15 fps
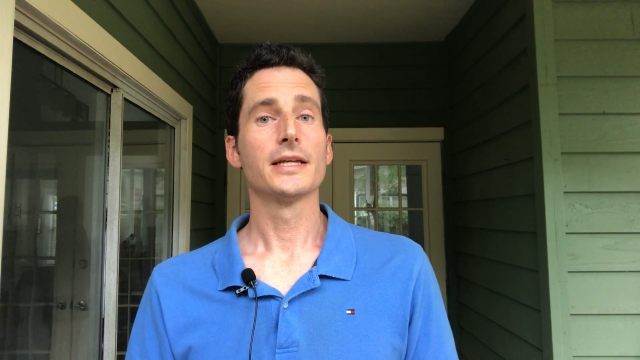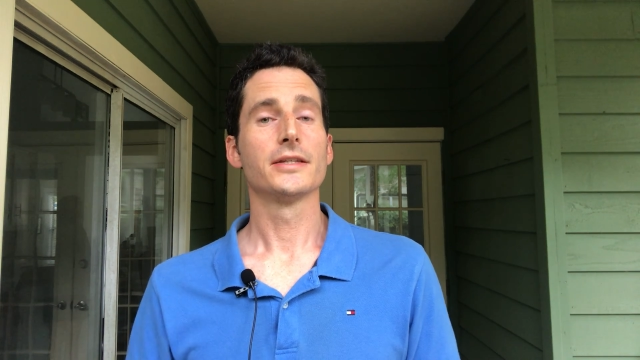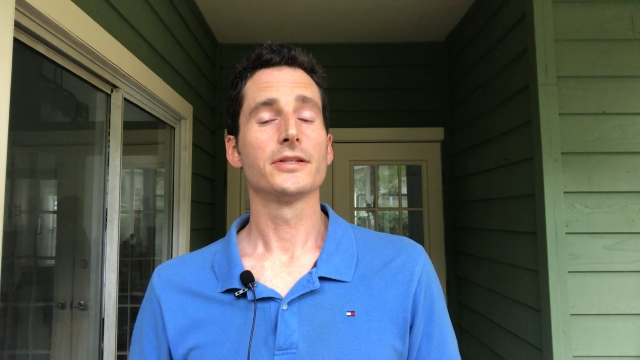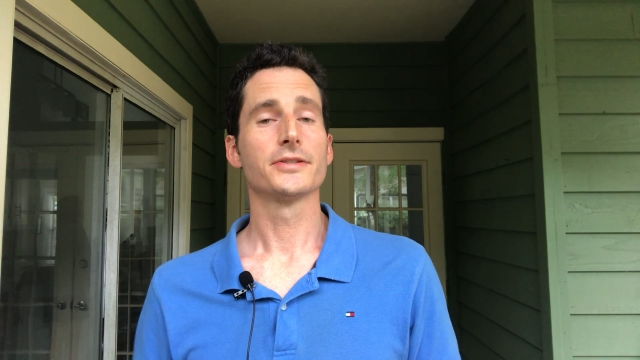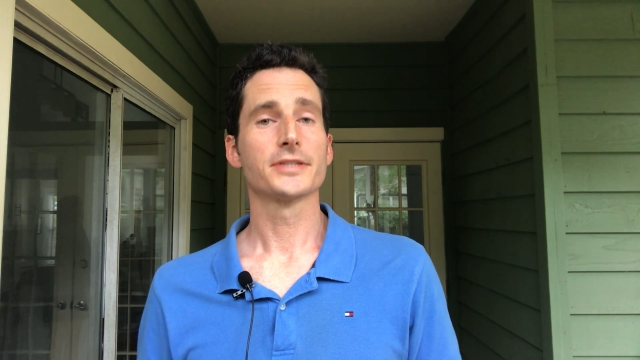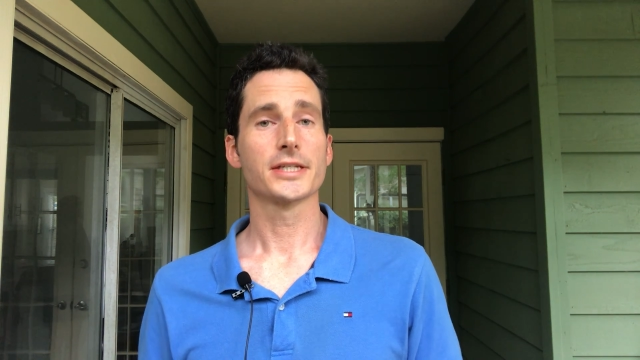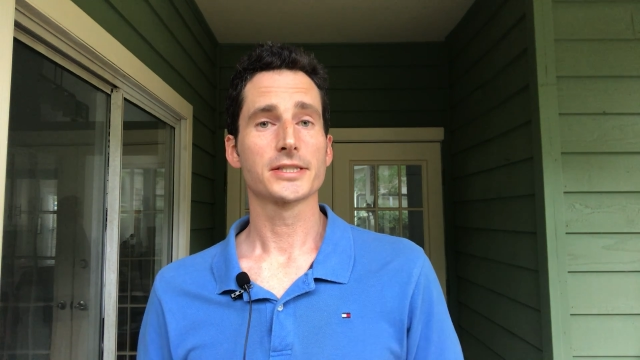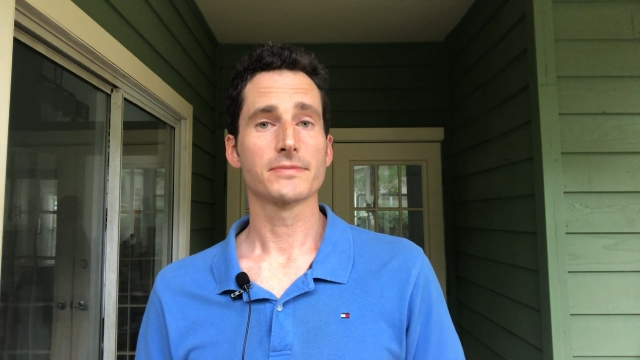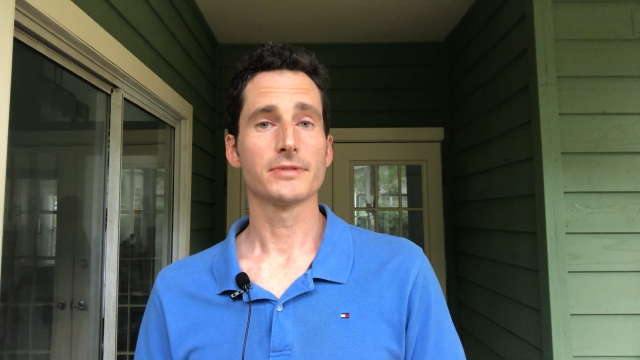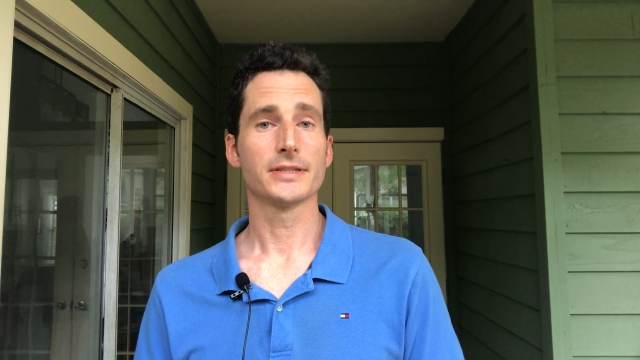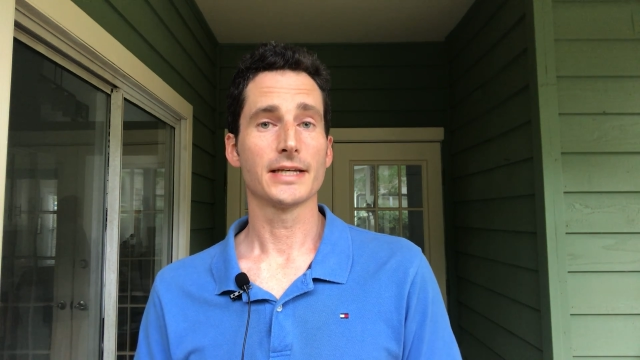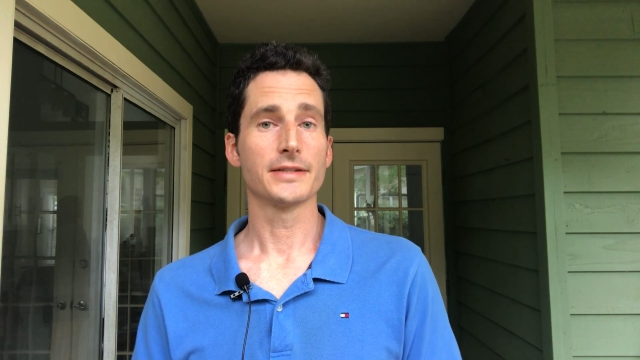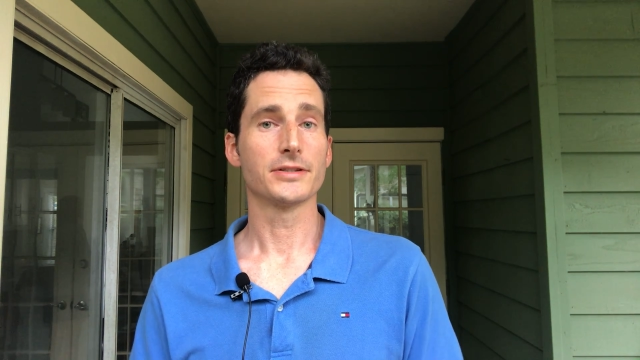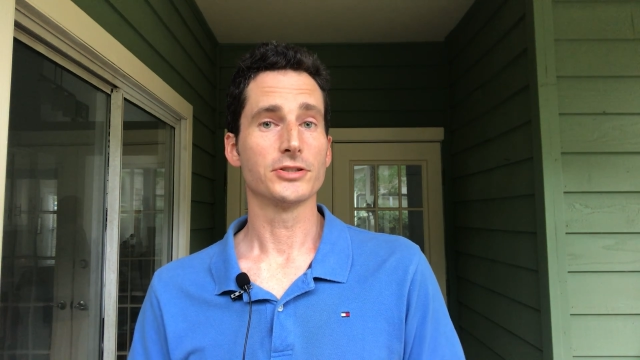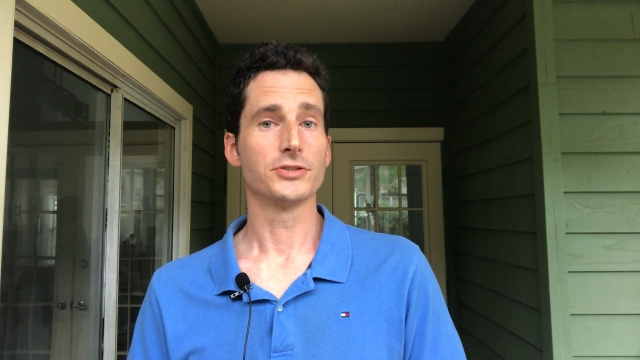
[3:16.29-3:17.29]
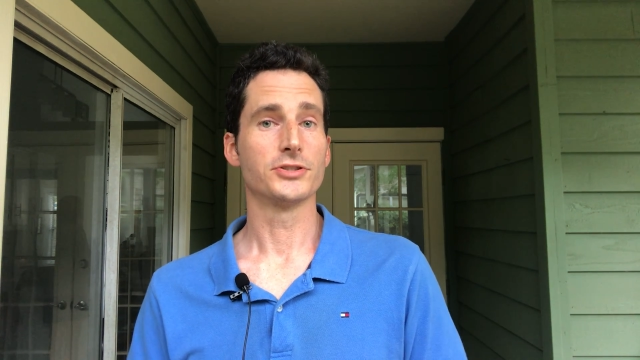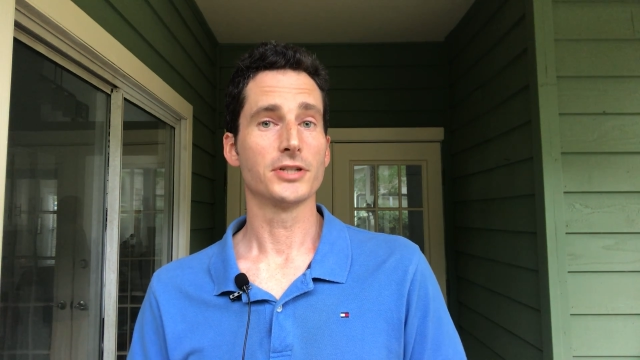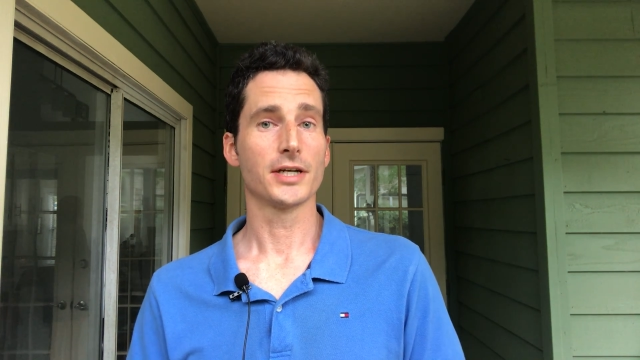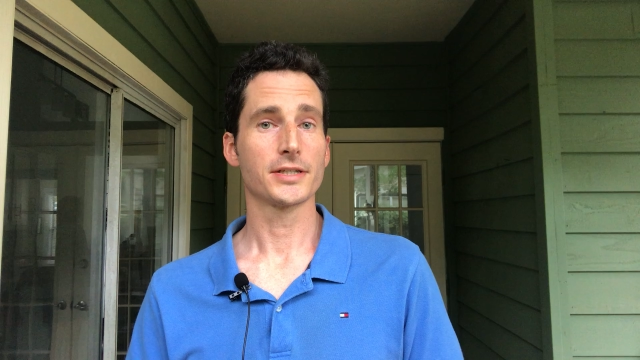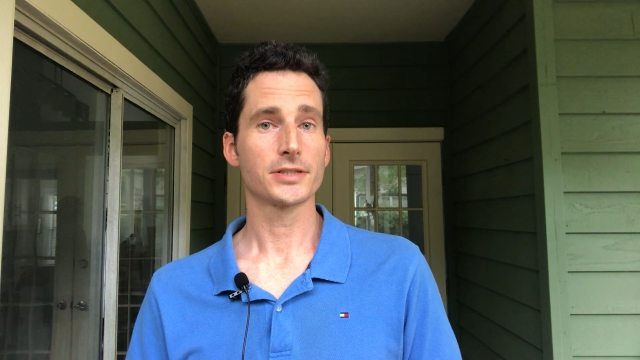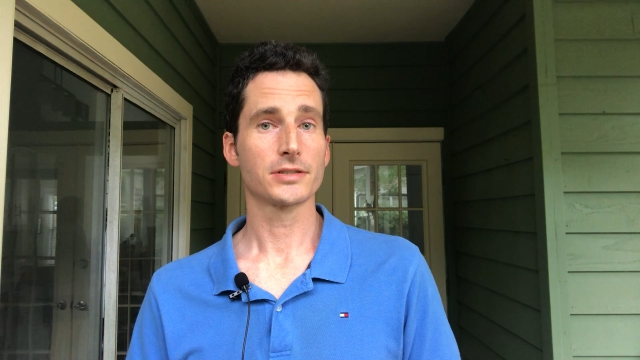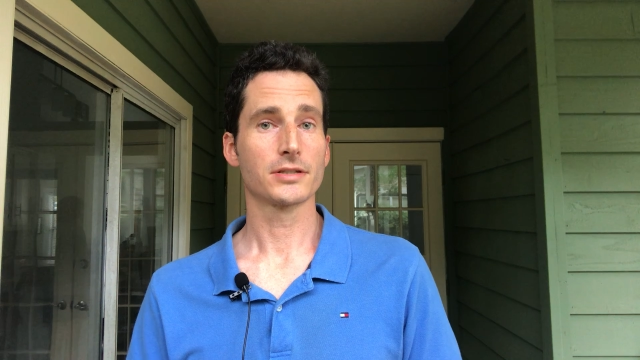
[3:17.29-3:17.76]
in the Old Testament that the
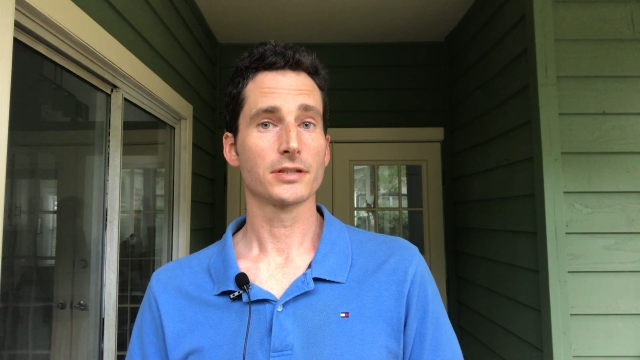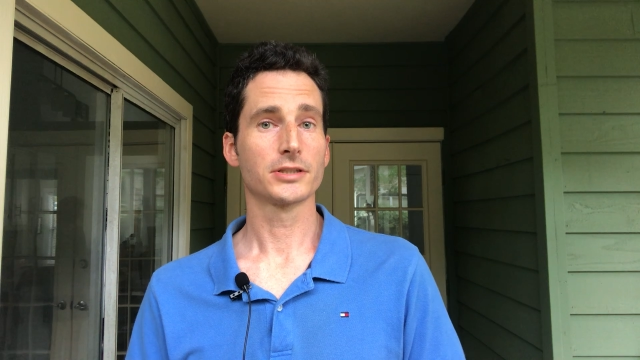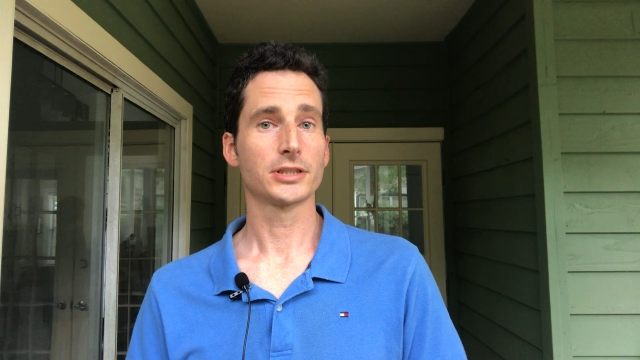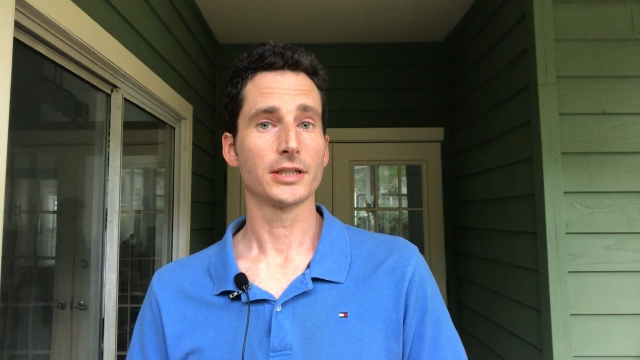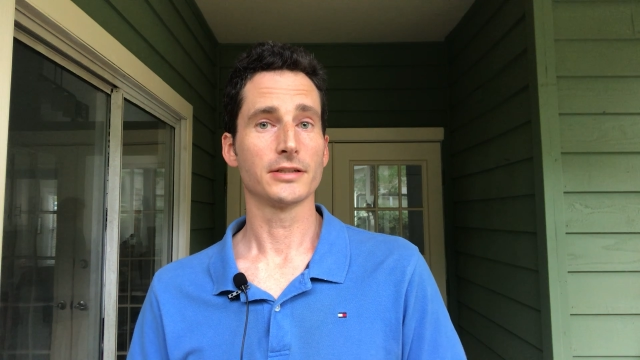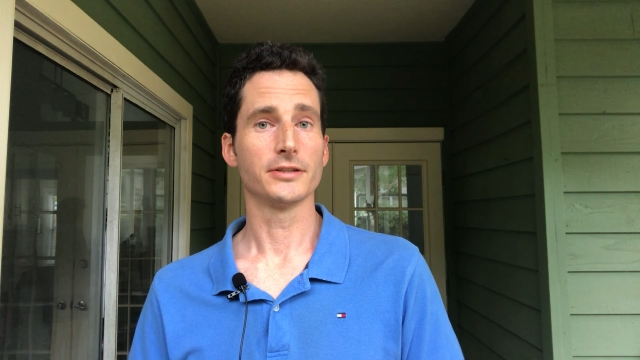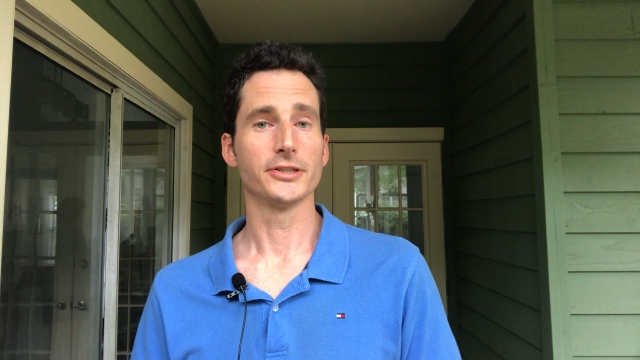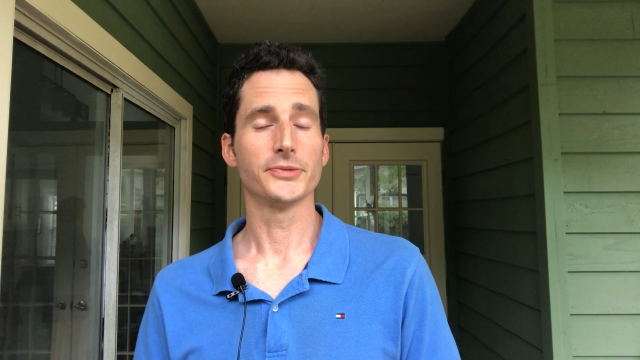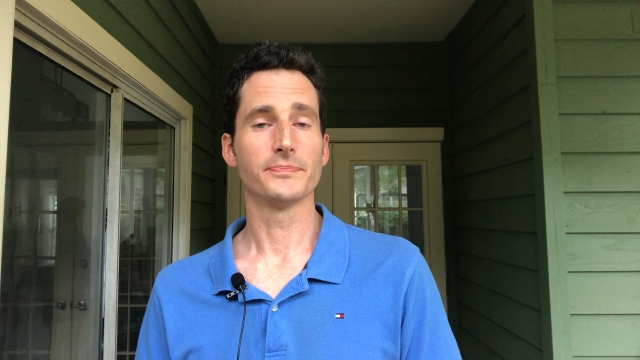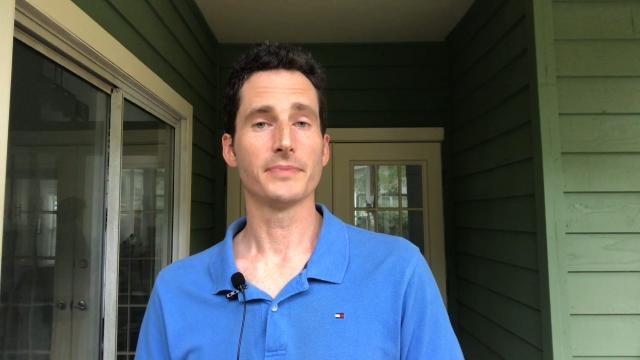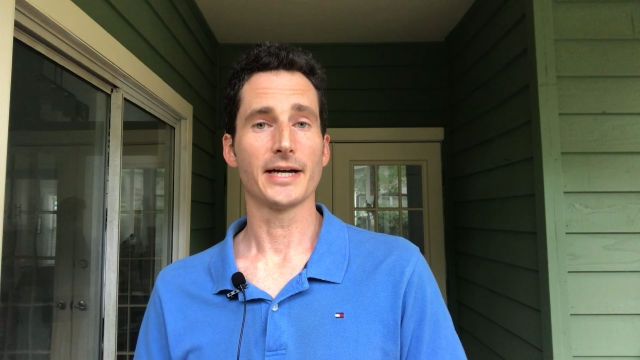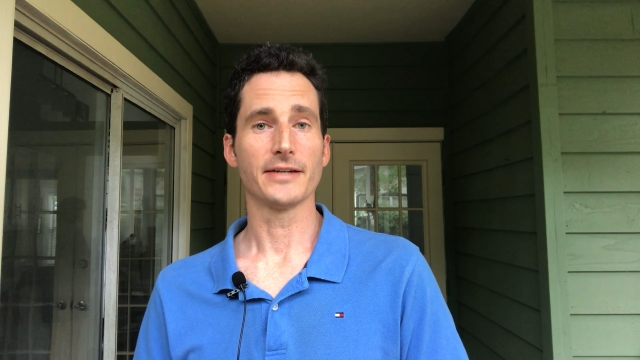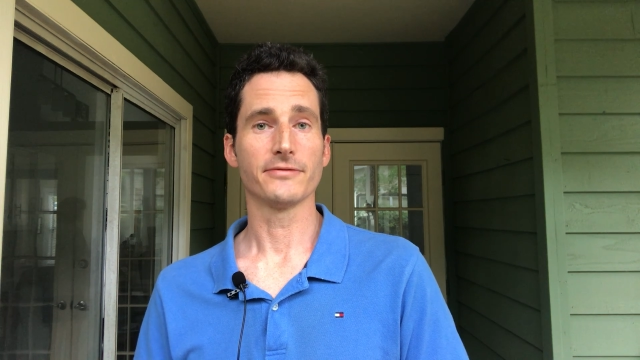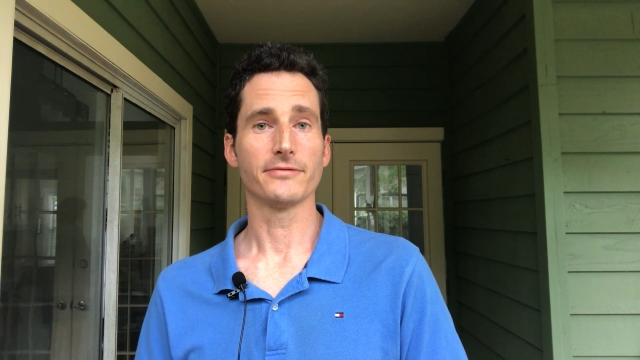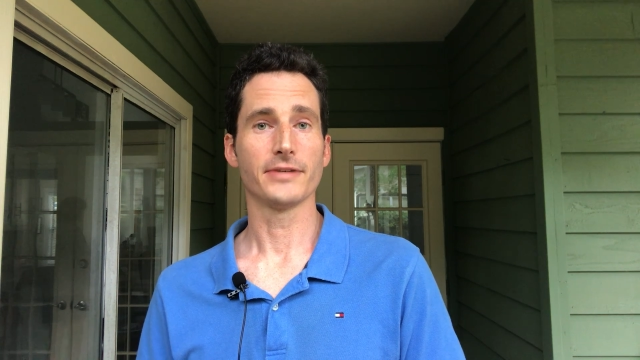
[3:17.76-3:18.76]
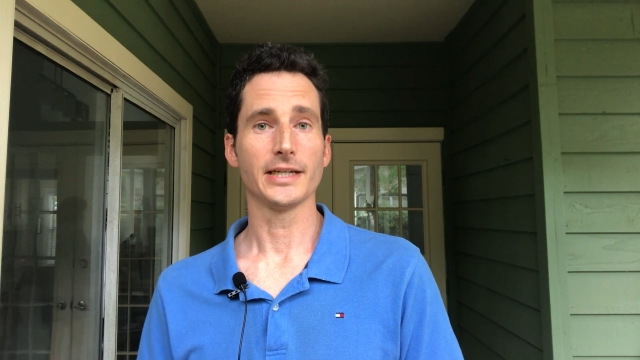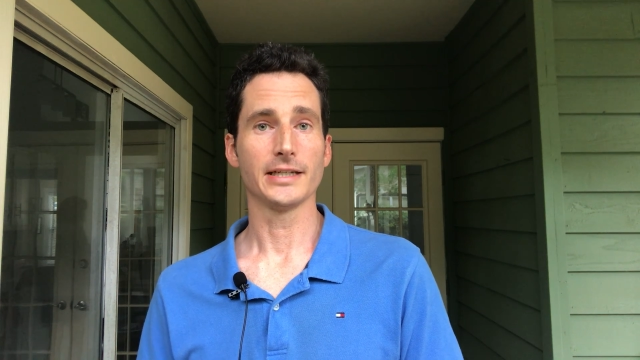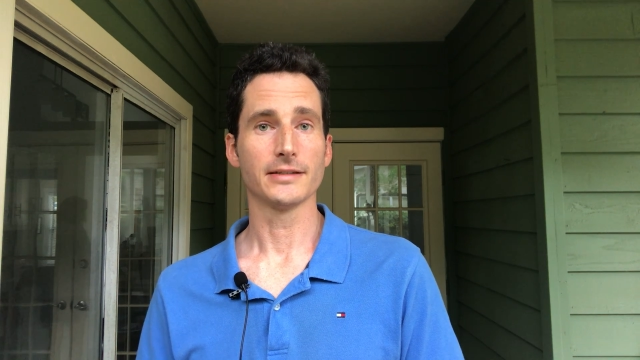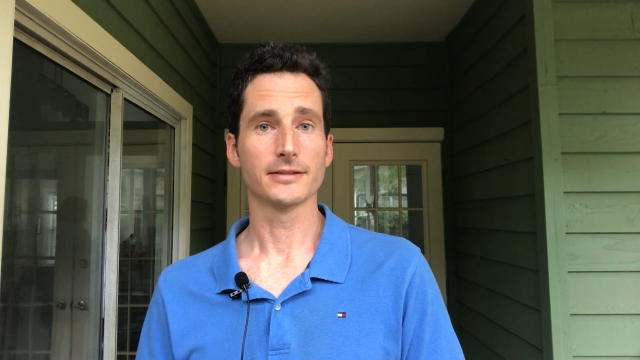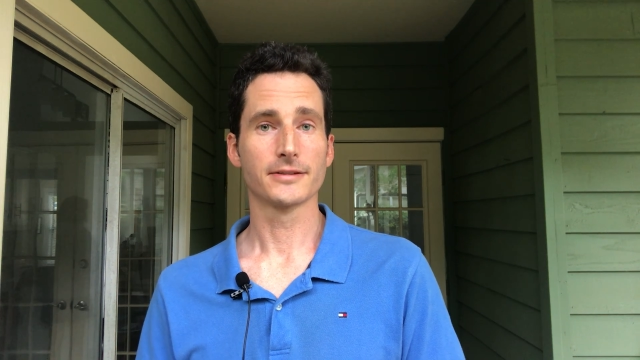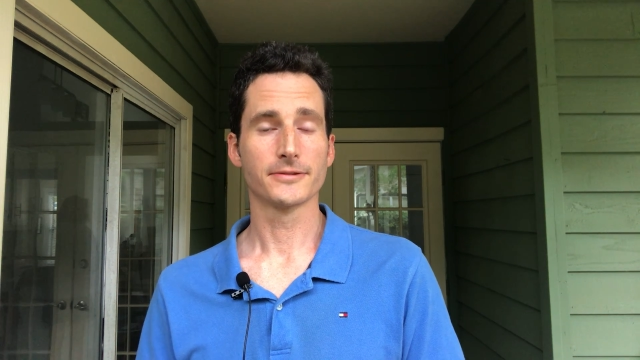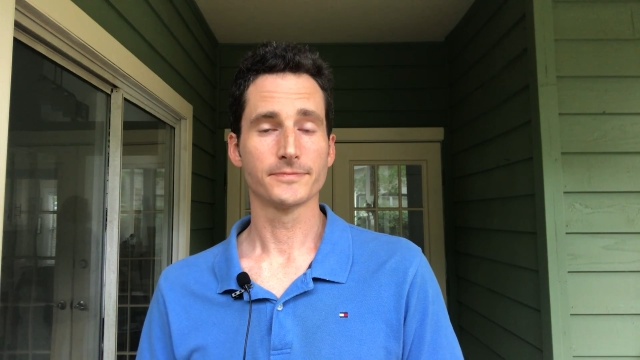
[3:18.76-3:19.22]
just shall live by
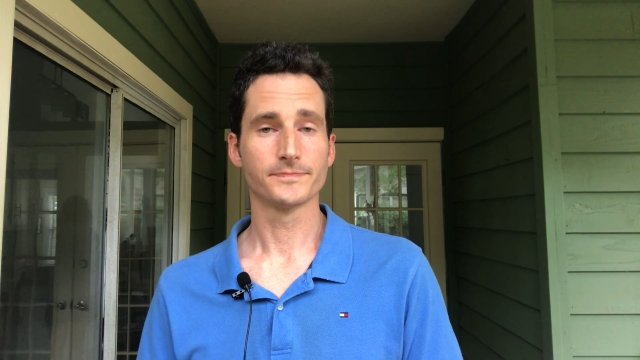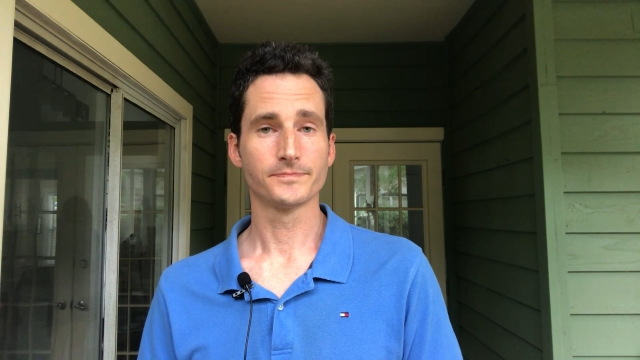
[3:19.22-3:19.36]
faith.